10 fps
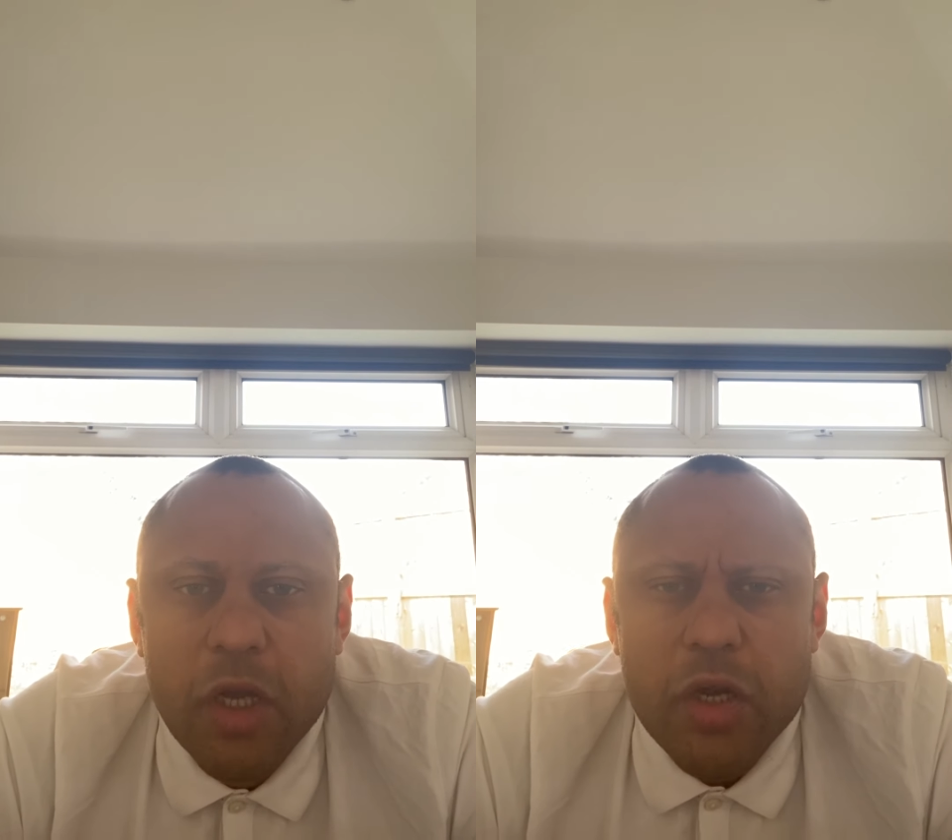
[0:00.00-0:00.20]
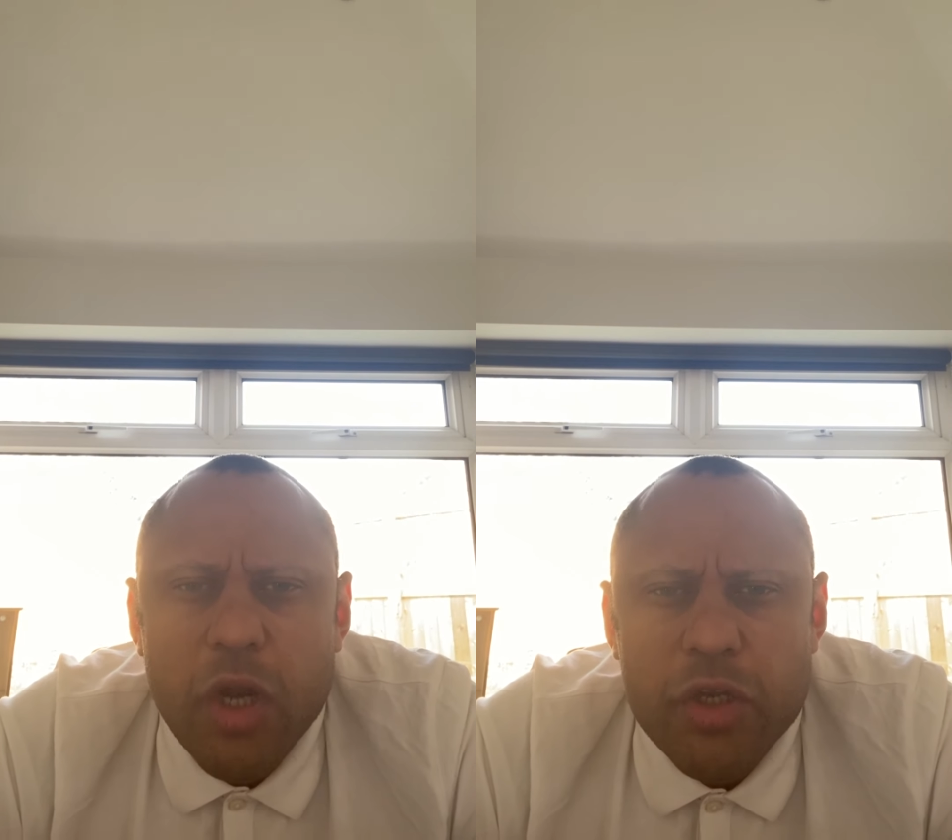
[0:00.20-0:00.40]

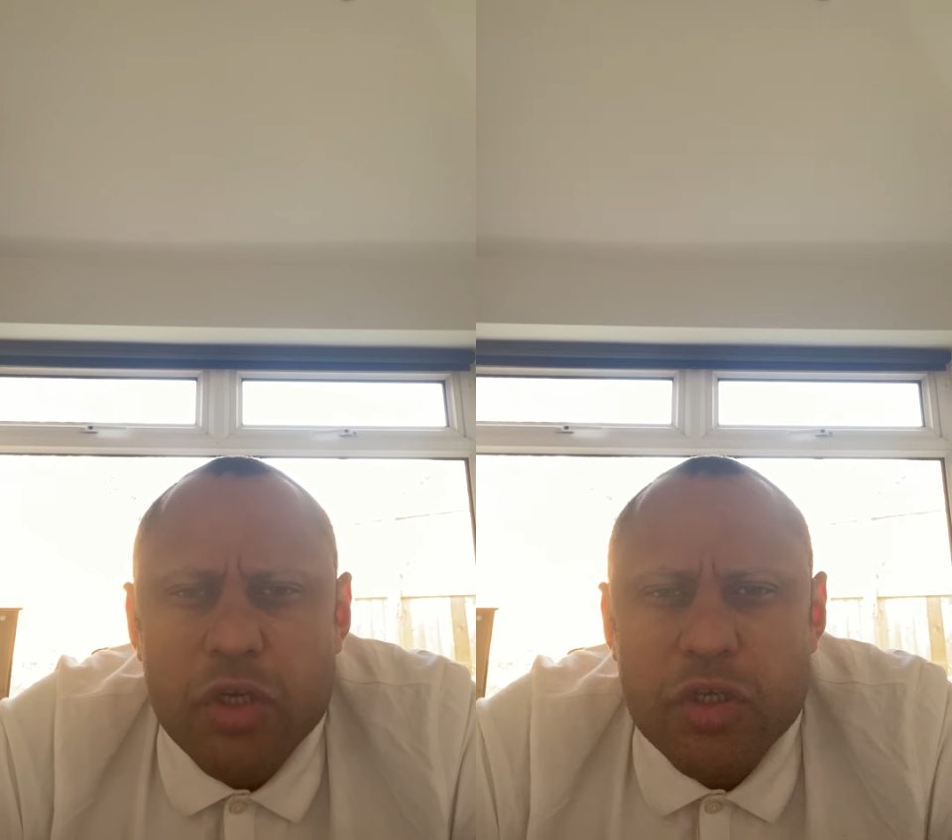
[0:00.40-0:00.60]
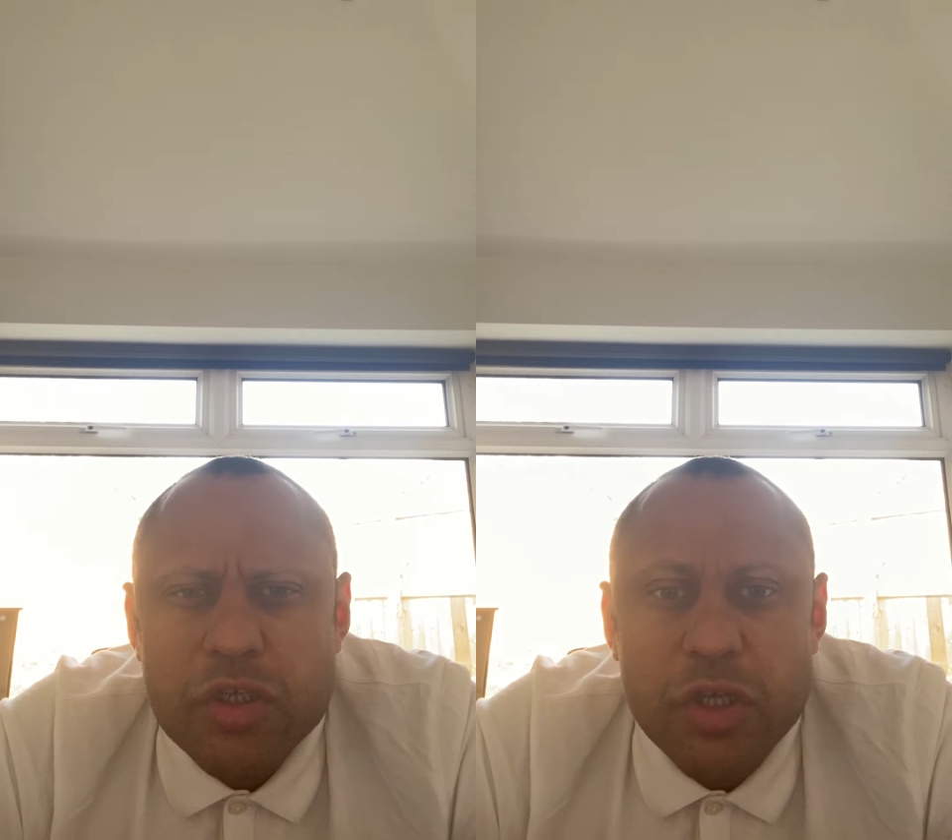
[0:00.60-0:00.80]
not
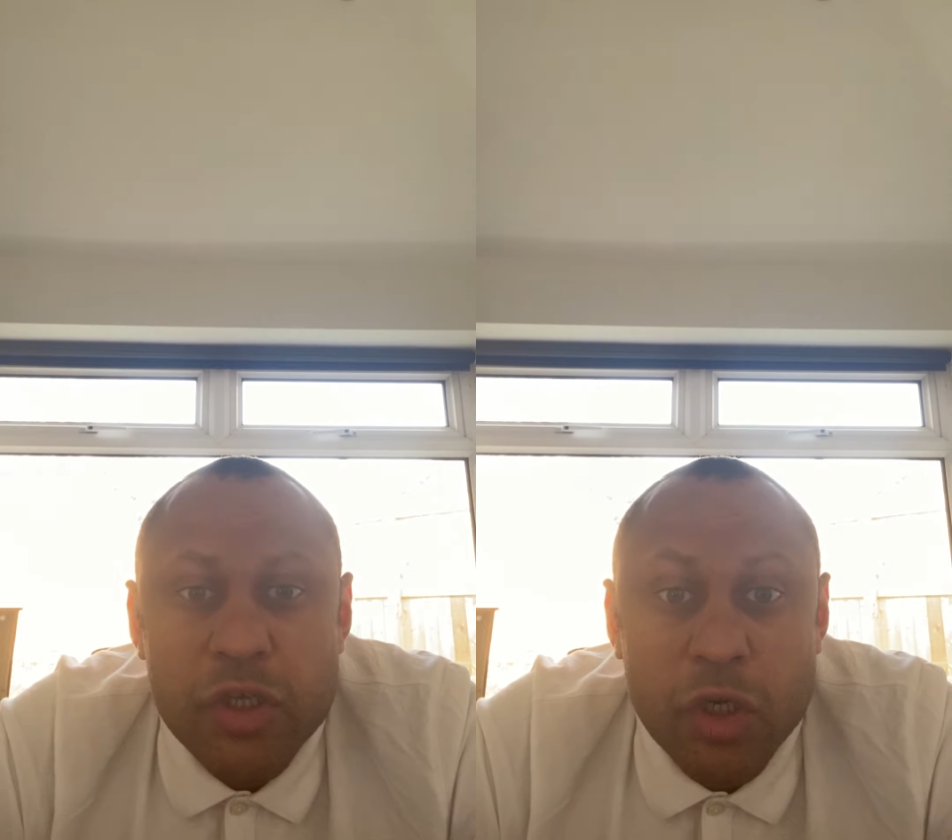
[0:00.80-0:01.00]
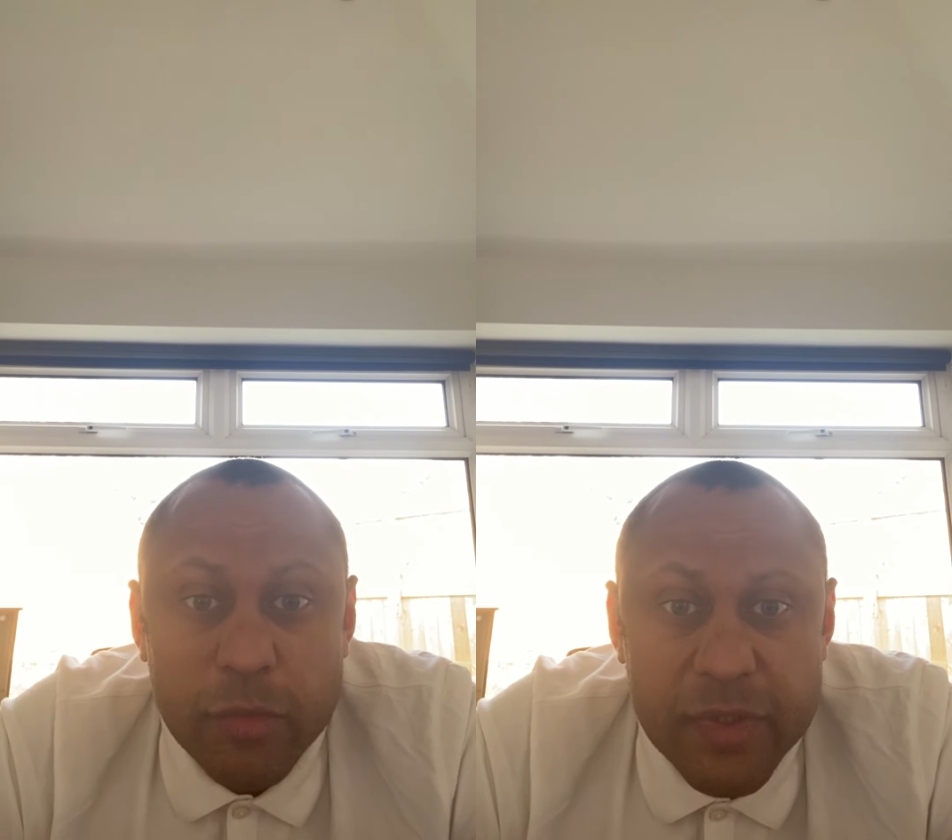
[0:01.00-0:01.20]
just
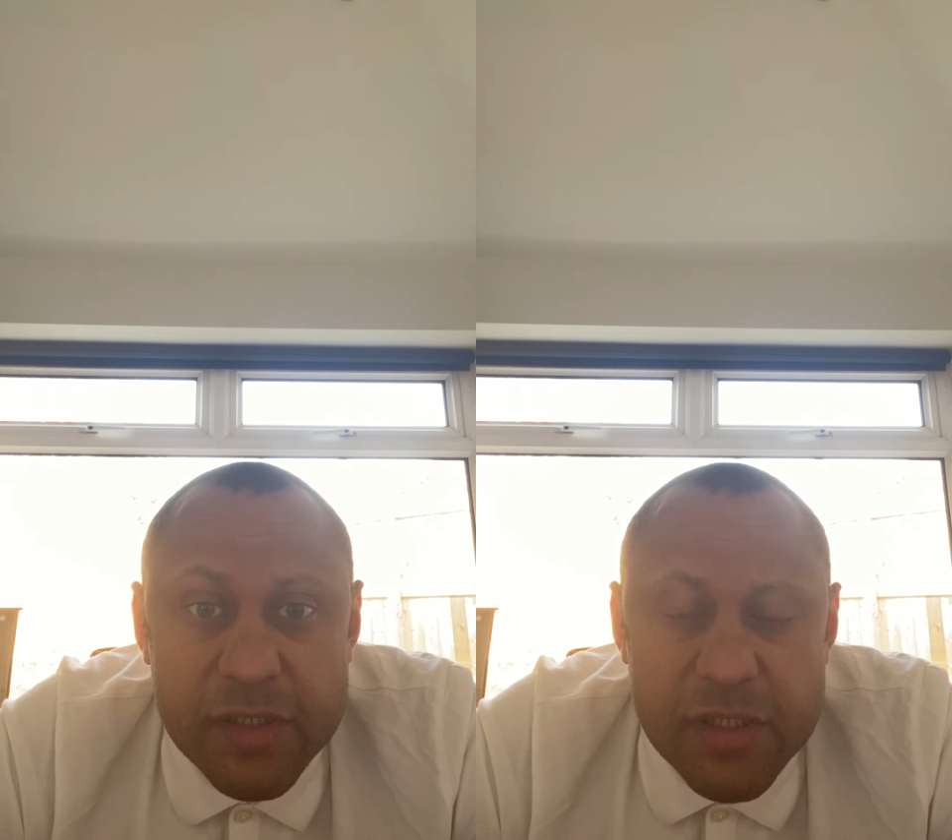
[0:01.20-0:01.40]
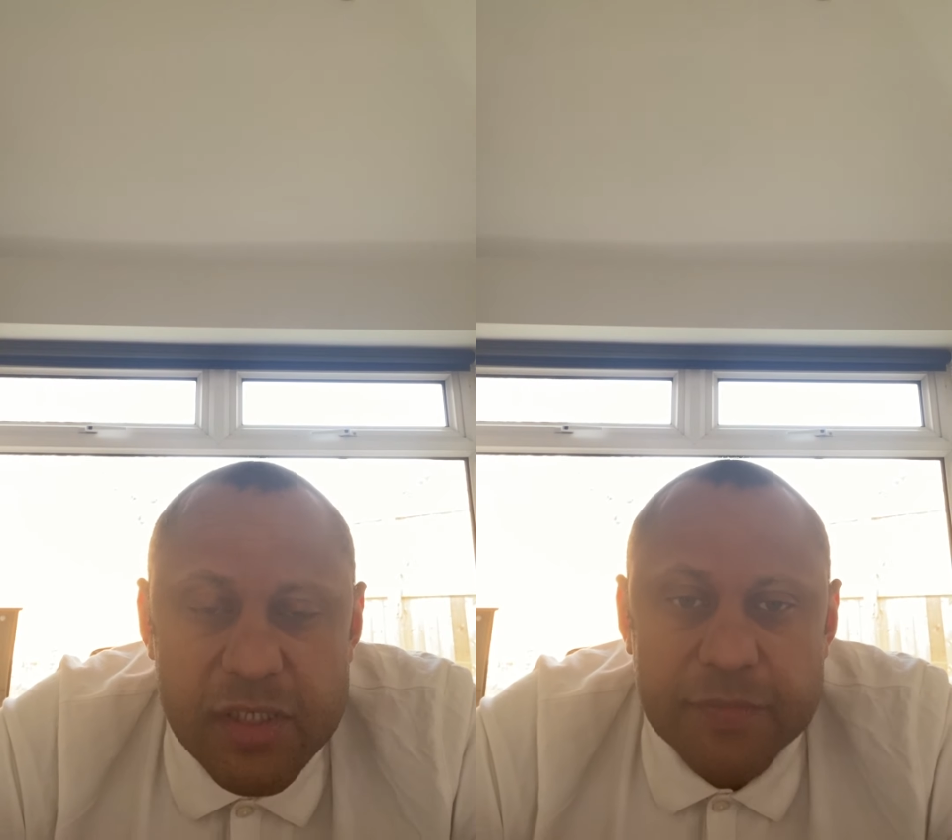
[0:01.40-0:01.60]

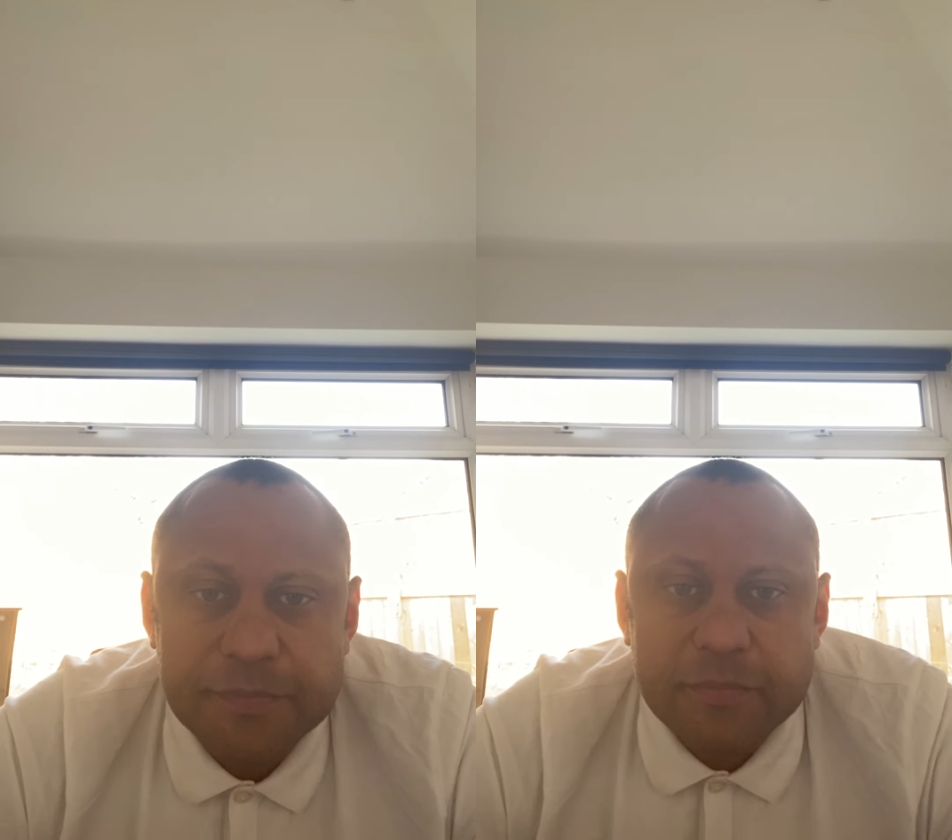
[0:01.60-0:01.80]
humans,